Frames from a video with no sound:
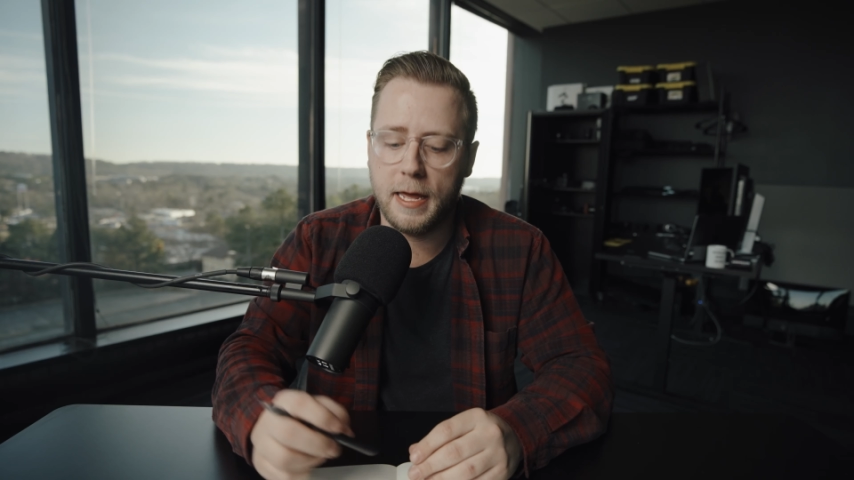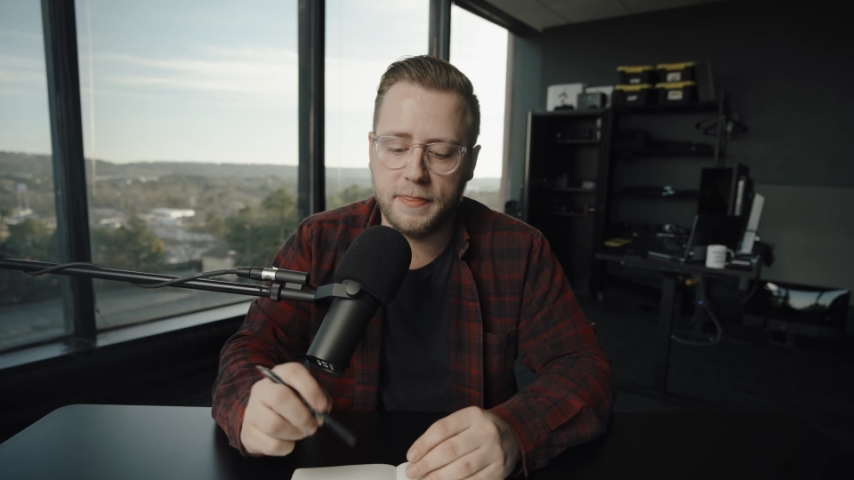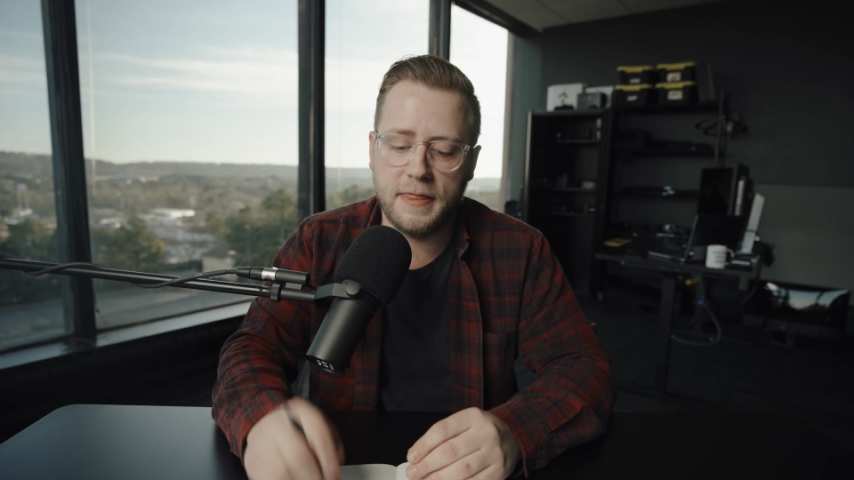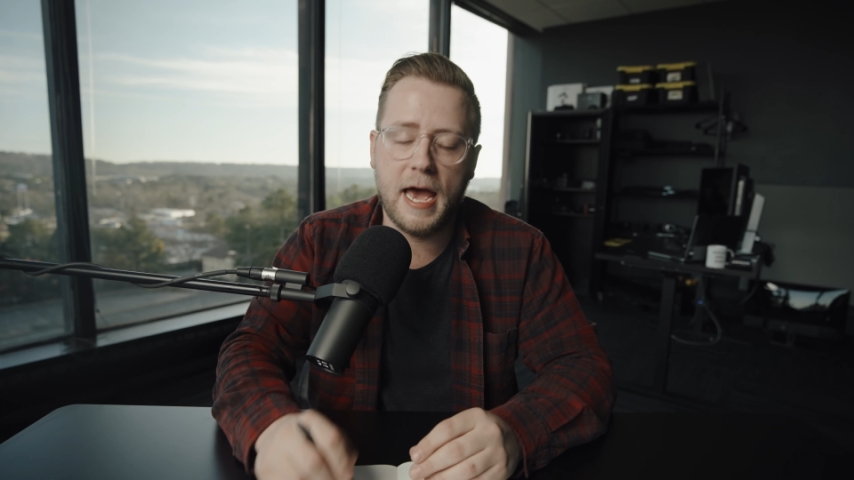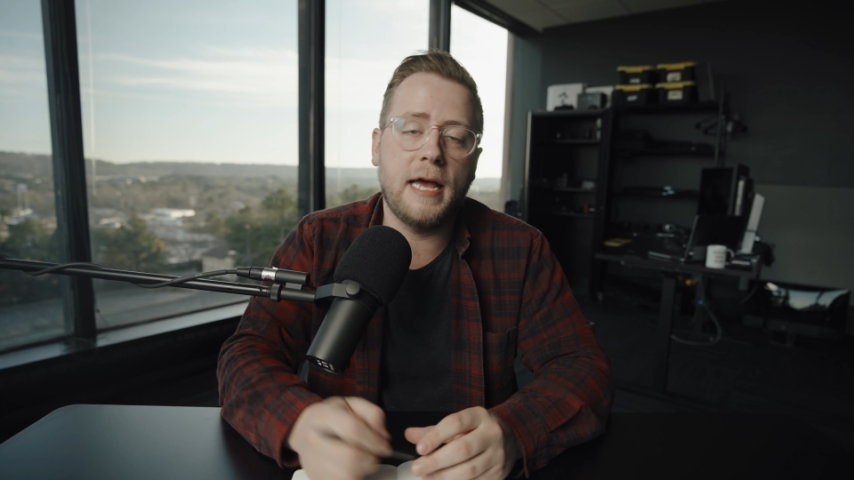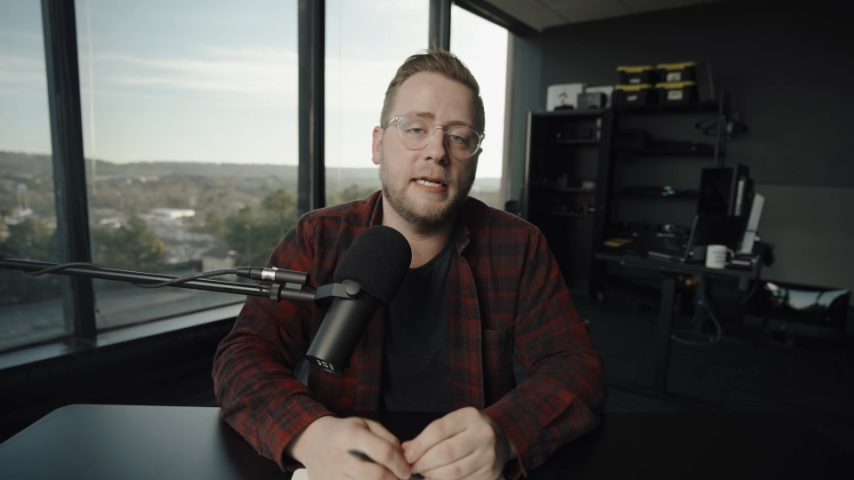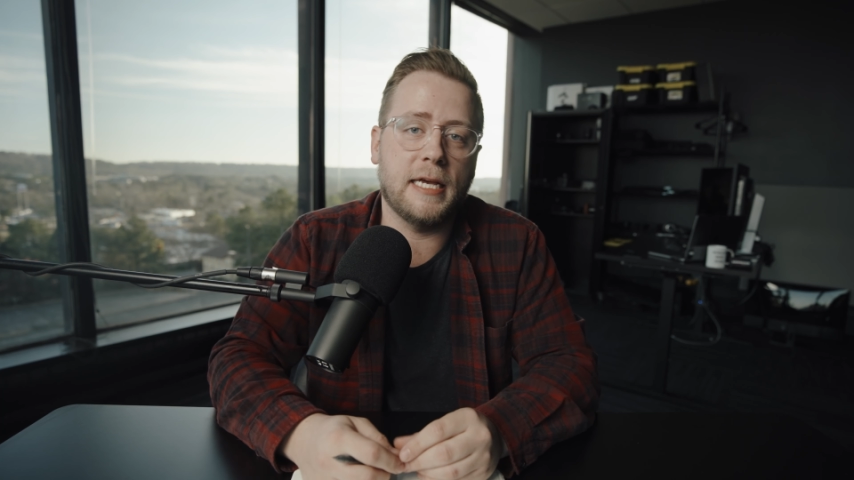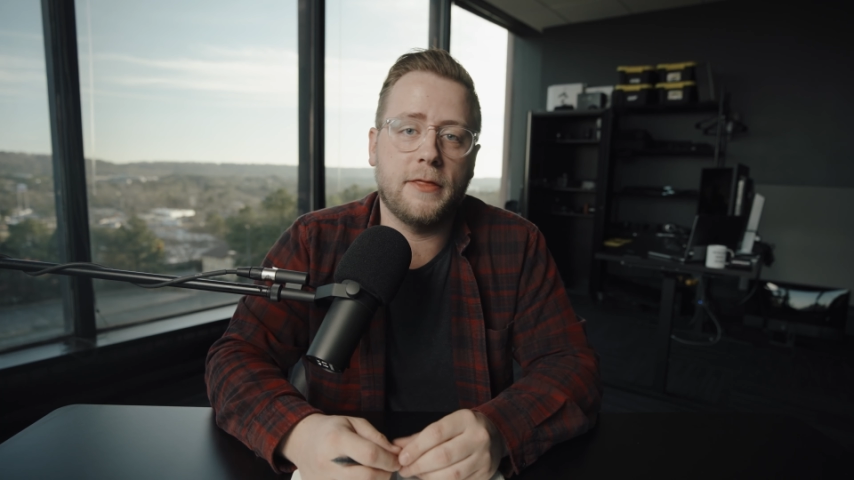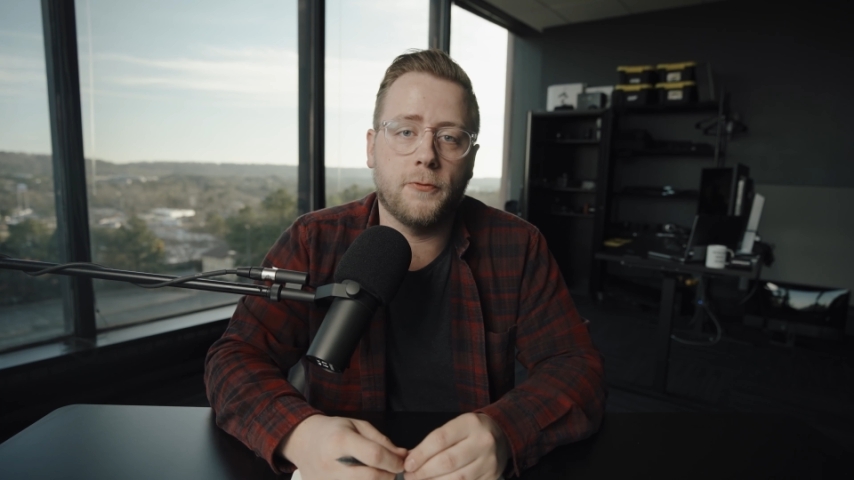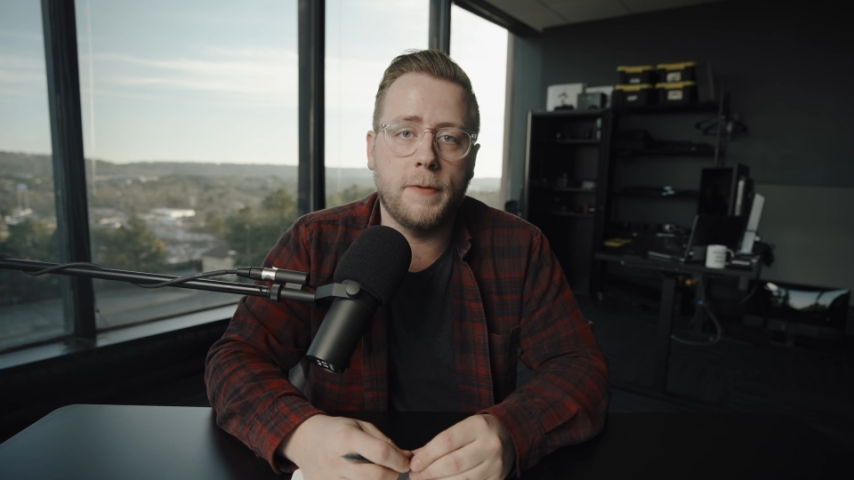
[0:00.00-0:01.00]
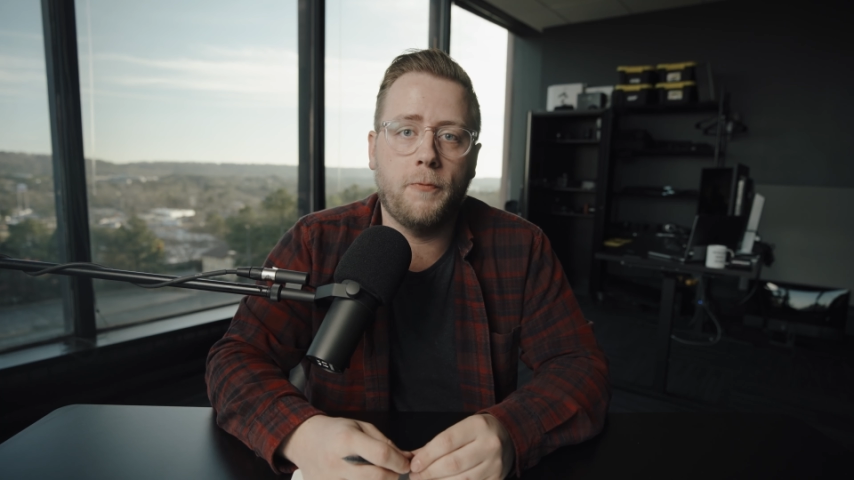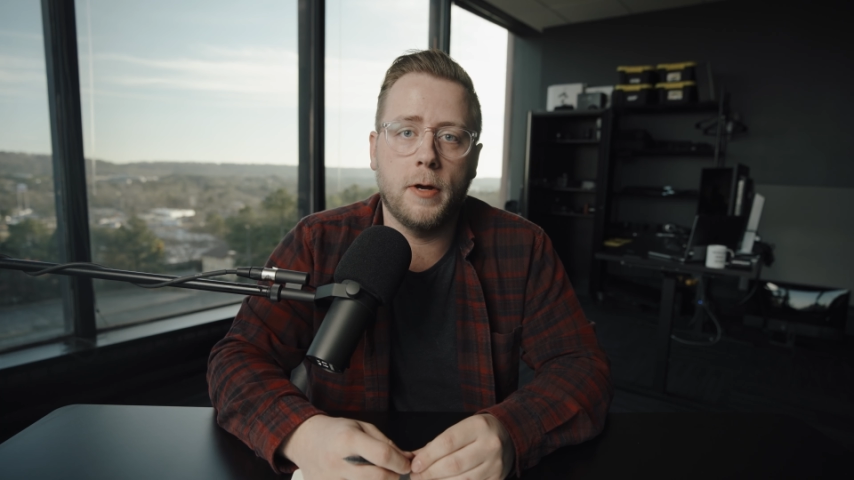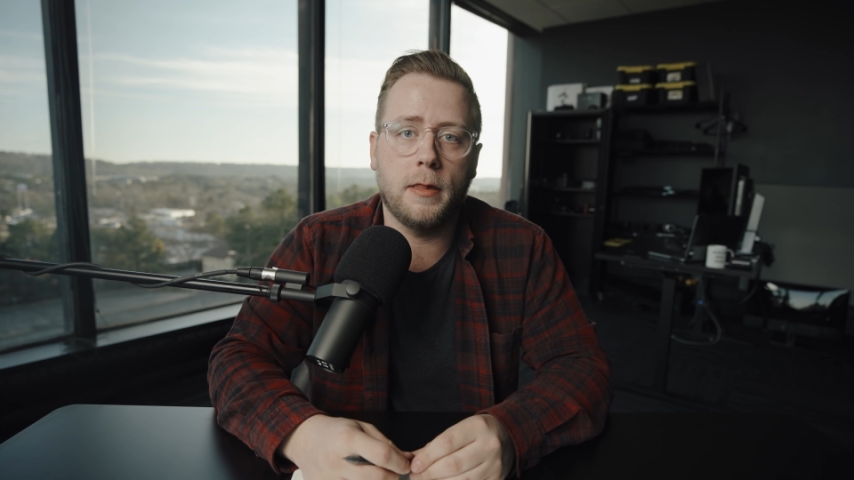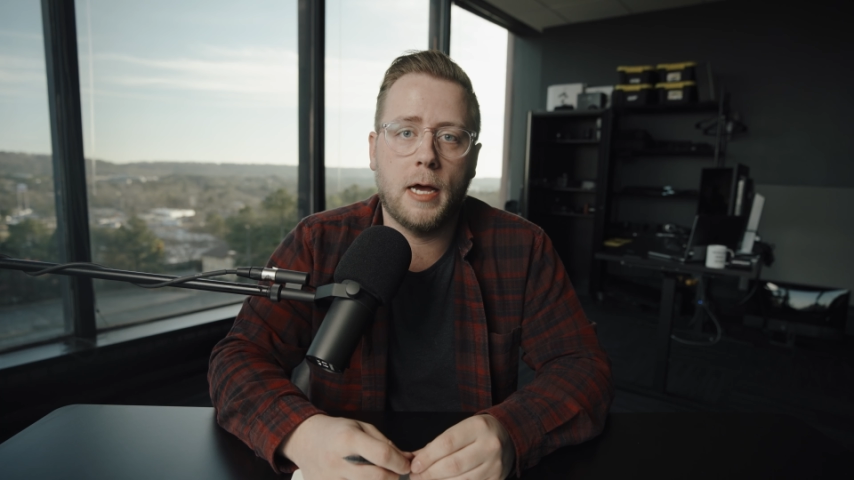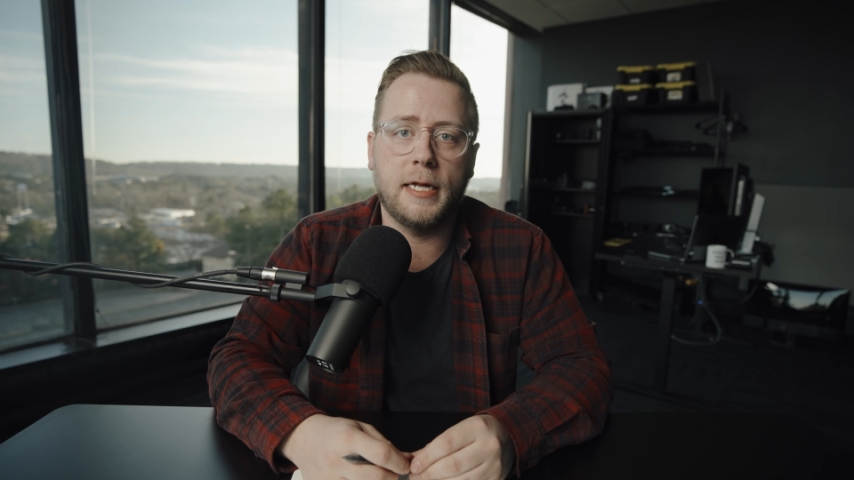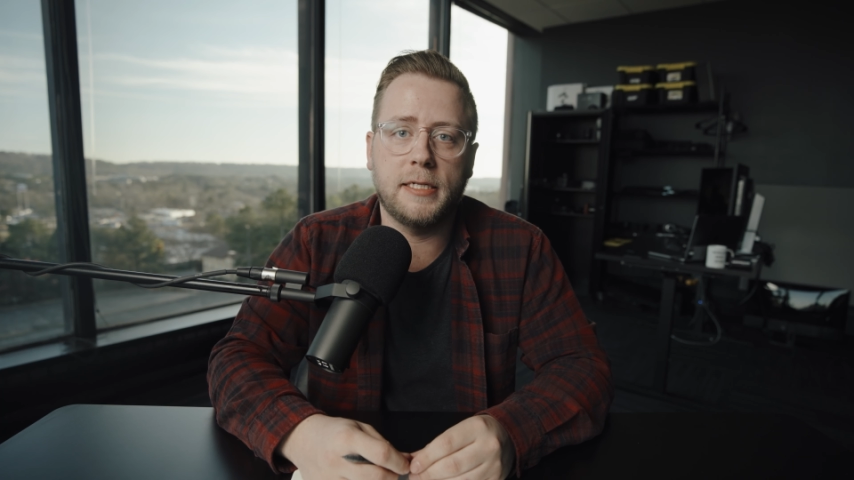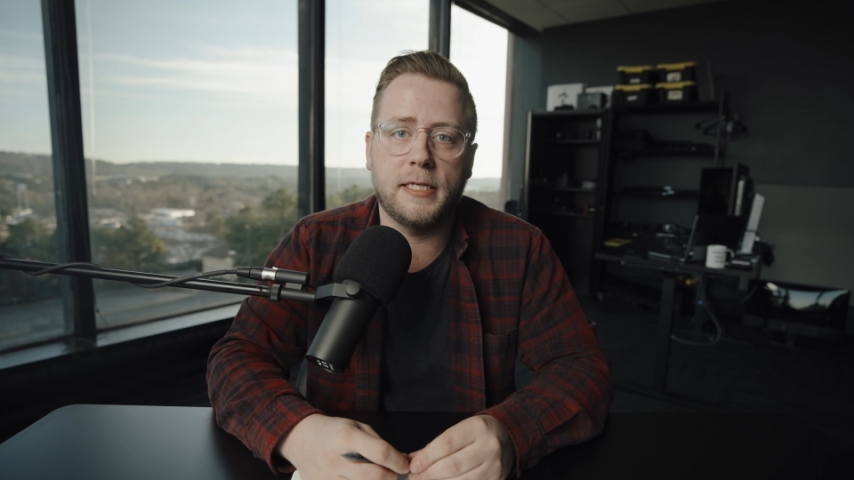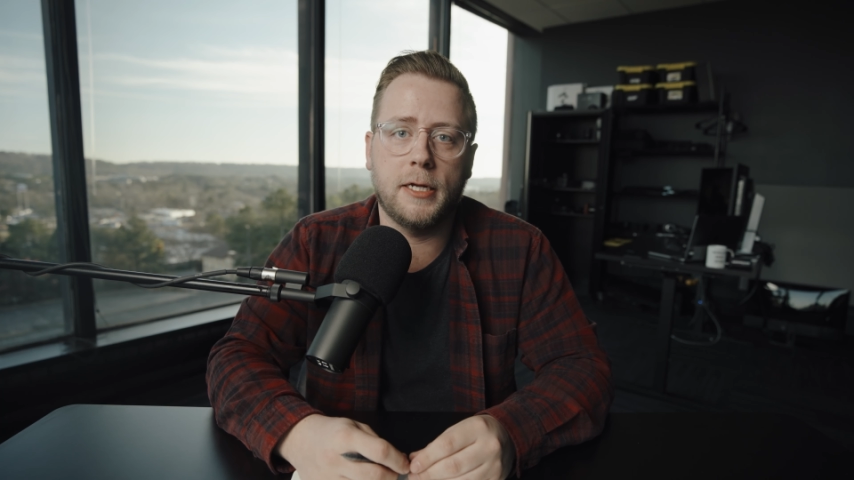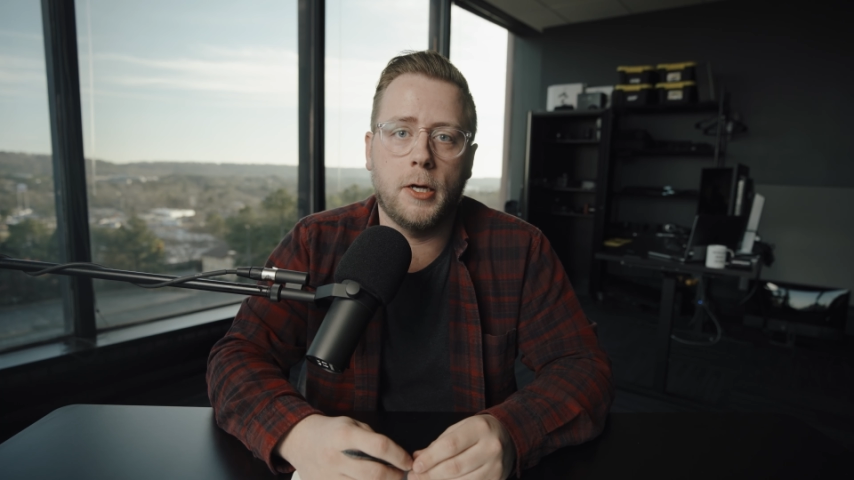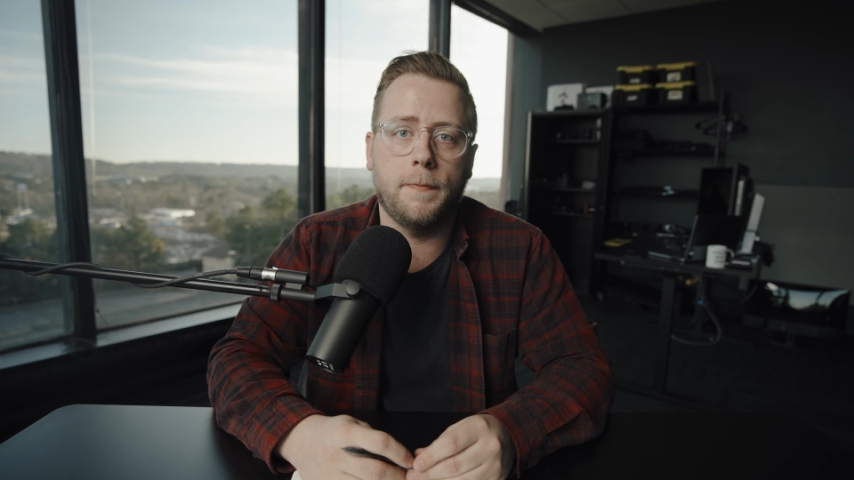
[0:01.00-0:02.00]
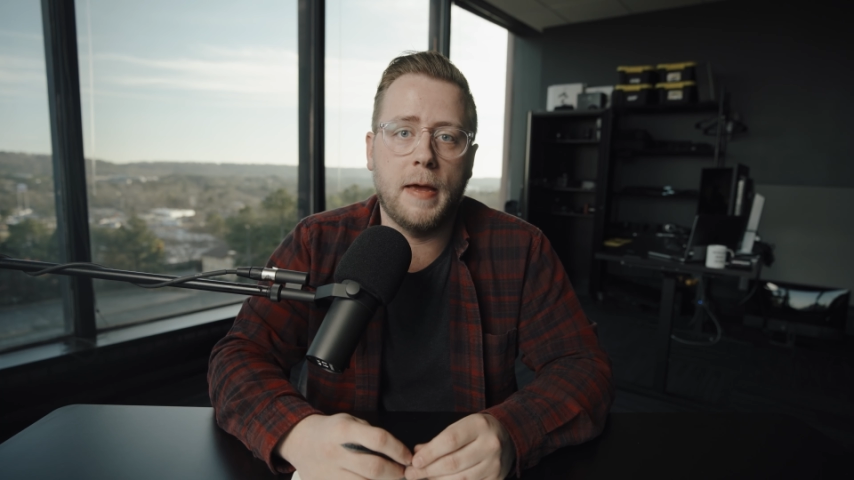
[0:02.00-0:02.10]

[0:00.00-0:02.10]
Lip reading: And that is a three-point lighting setup.